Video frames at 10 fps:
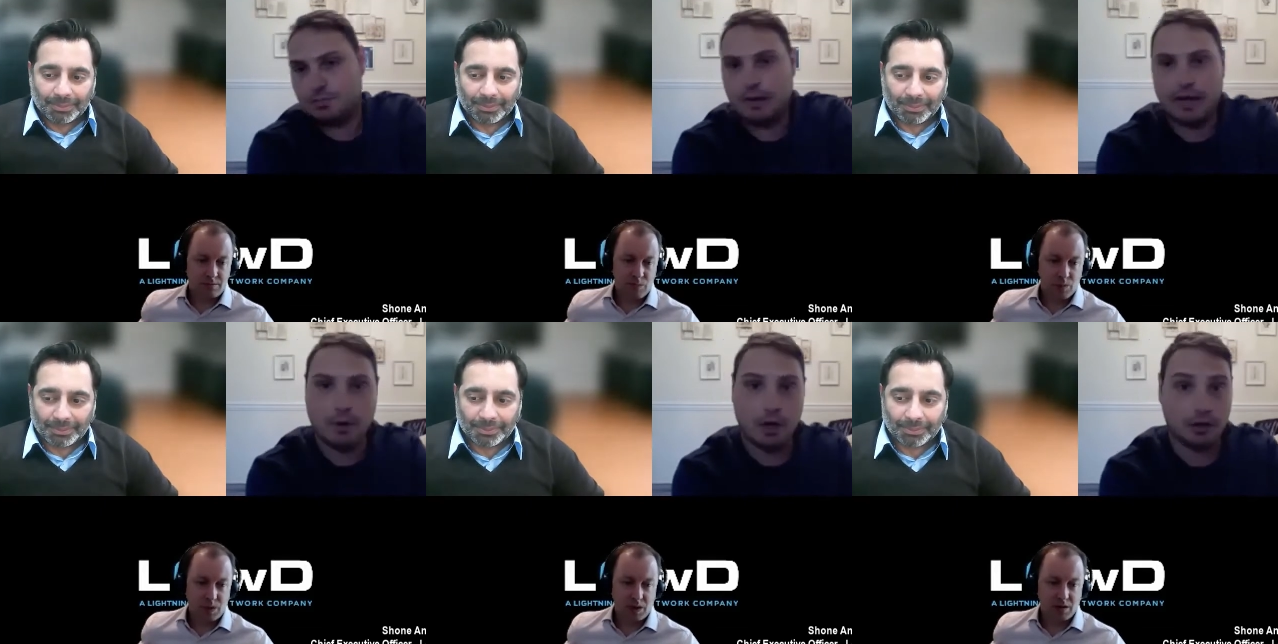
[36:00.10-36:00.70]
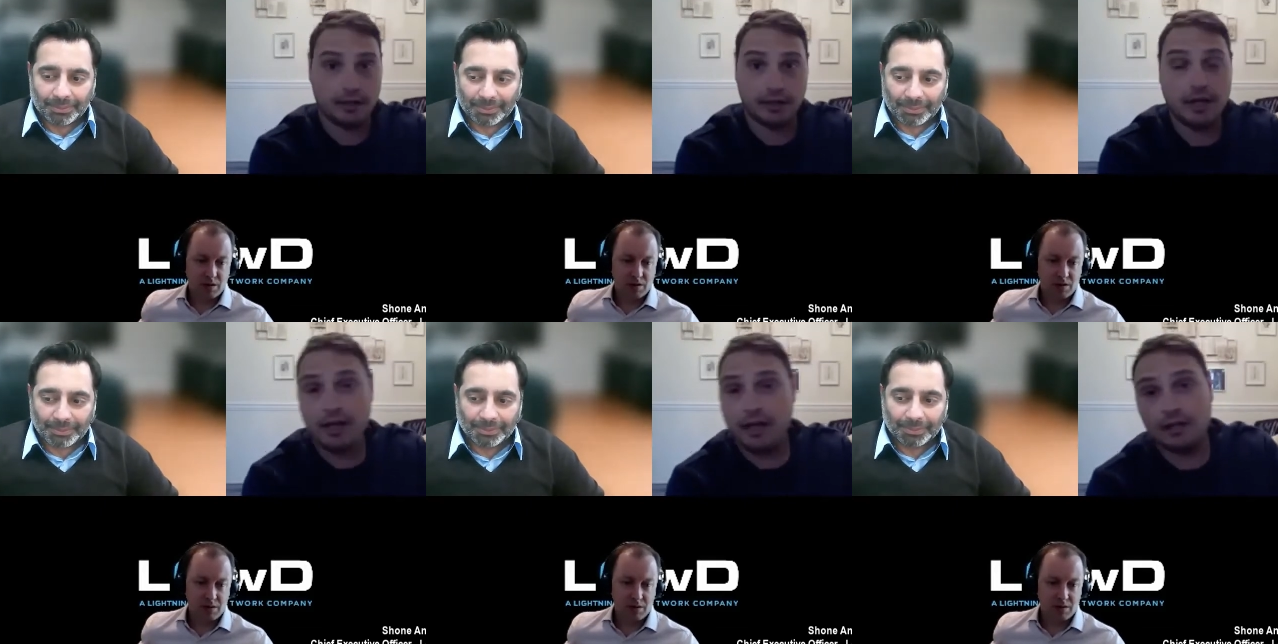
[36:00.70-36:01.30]
Speaker 1: mind boggling.
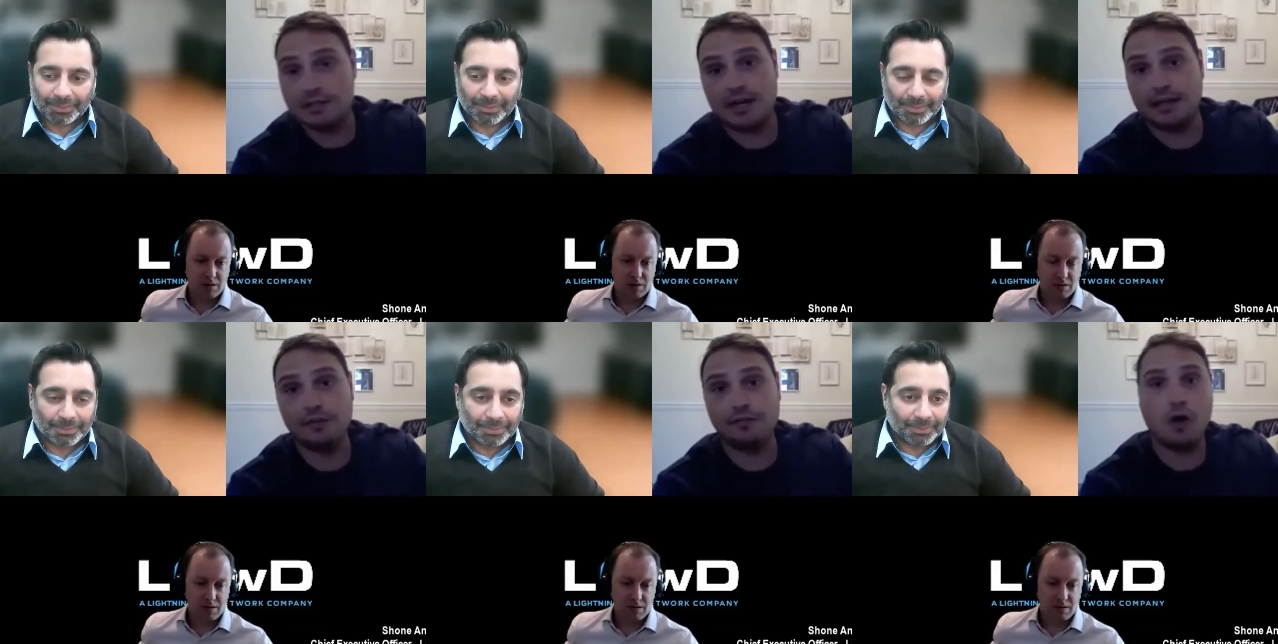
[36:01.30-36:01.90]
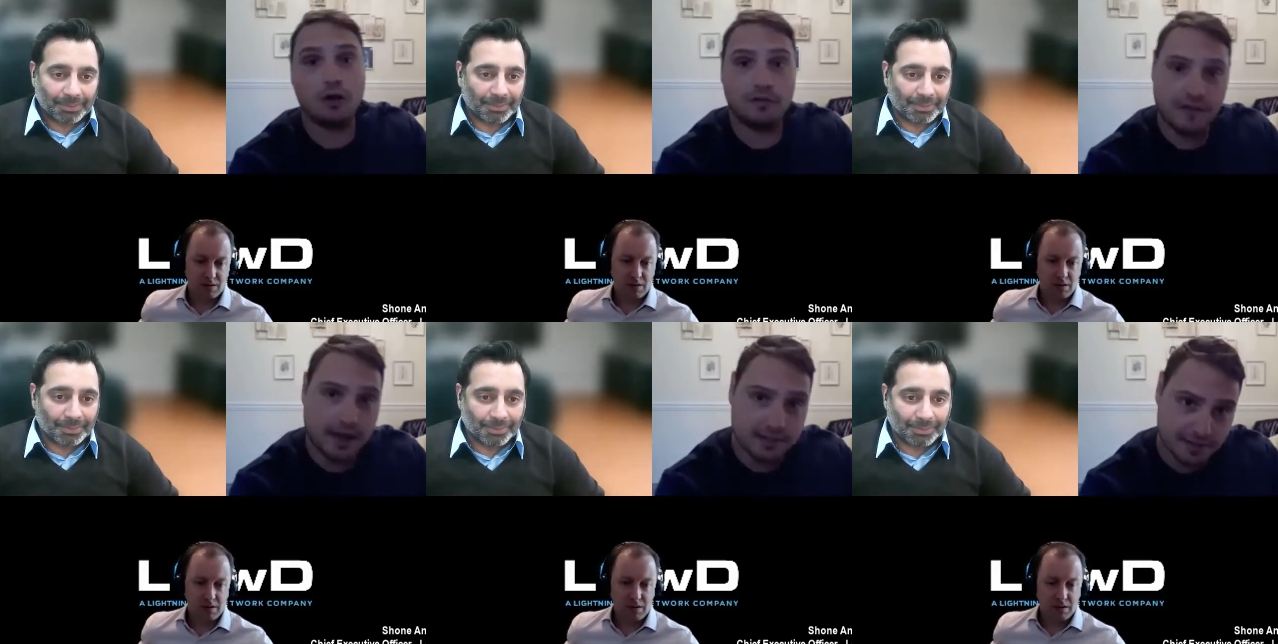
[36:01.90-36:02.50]
Listen, I love all the
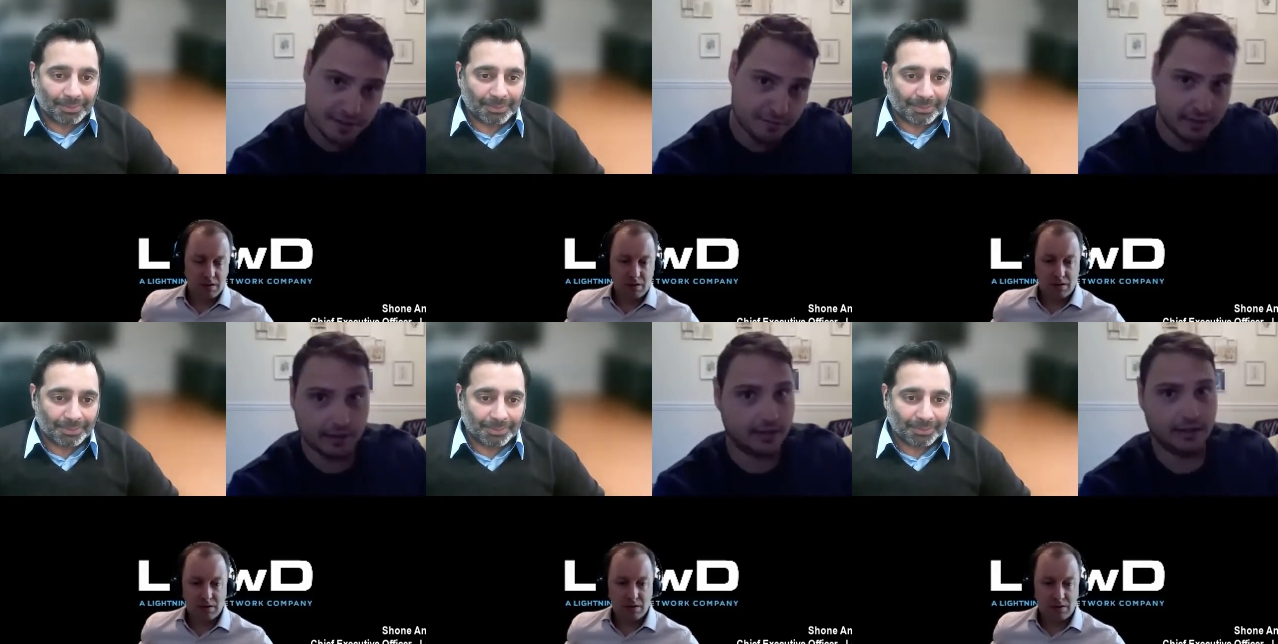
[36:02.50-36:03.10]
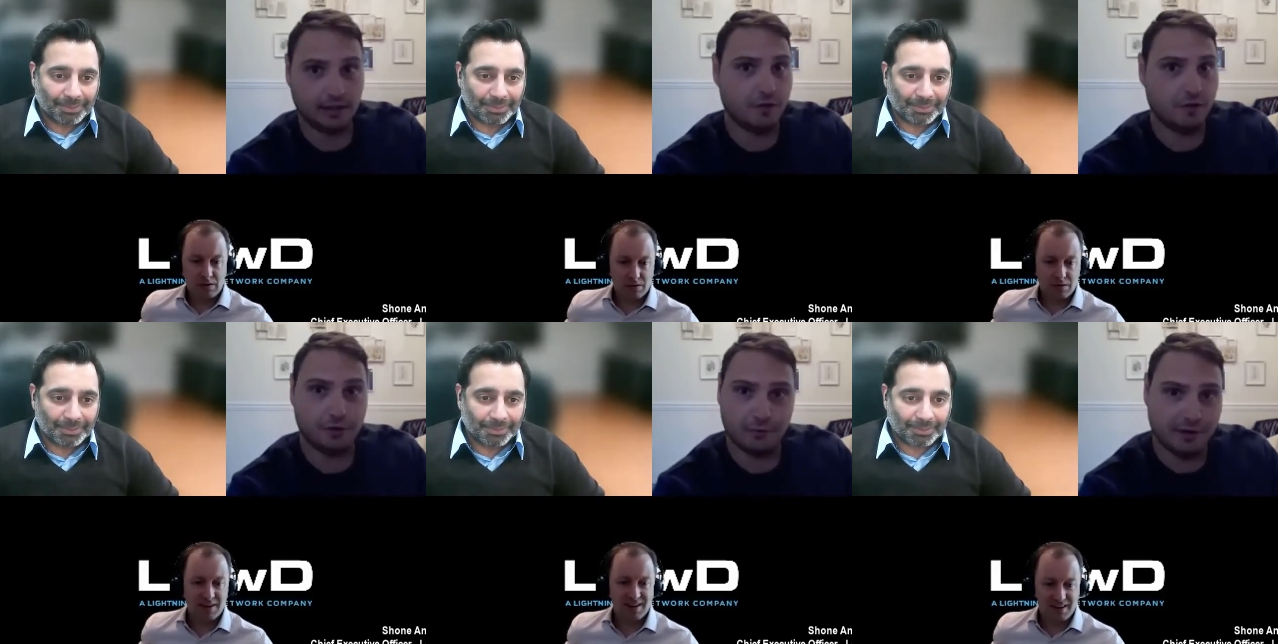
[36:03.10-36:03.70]
facets of BIGG. I love all the
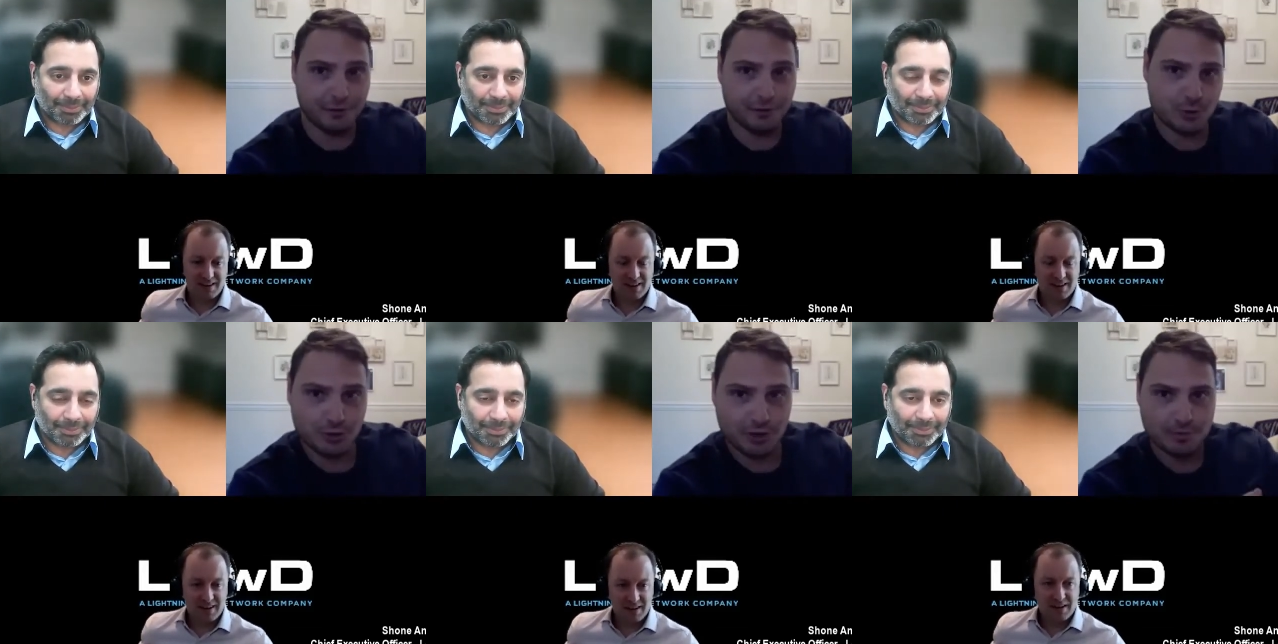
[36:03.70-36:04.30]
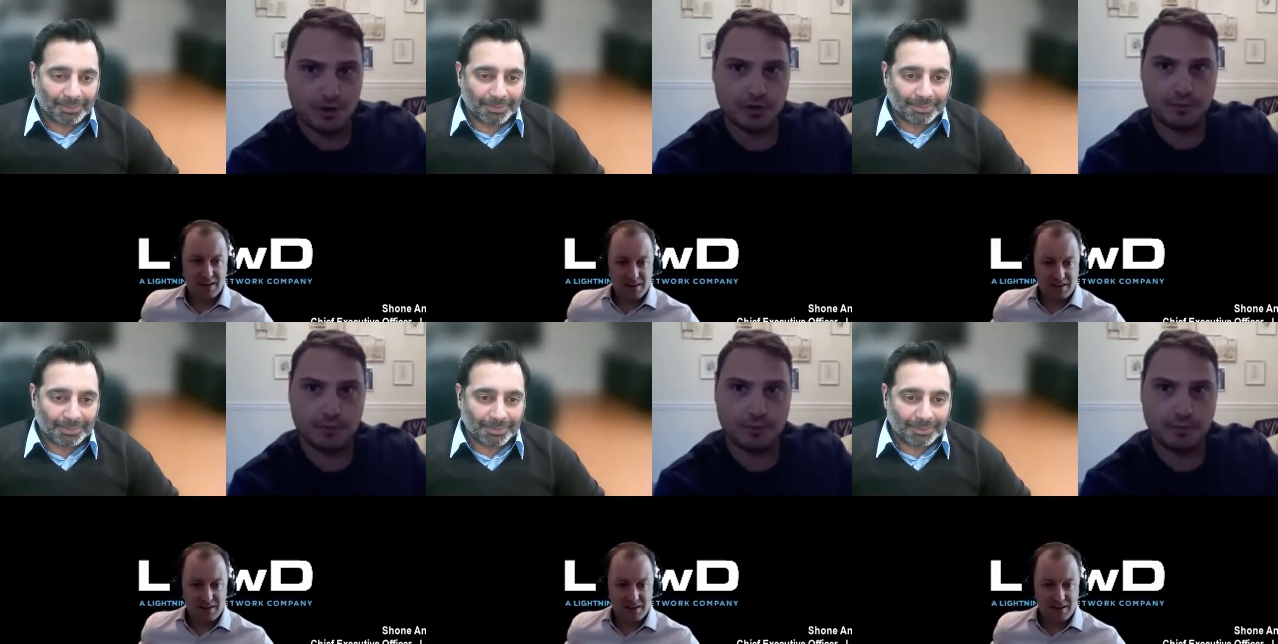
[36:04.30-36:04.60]
revenue streams, all the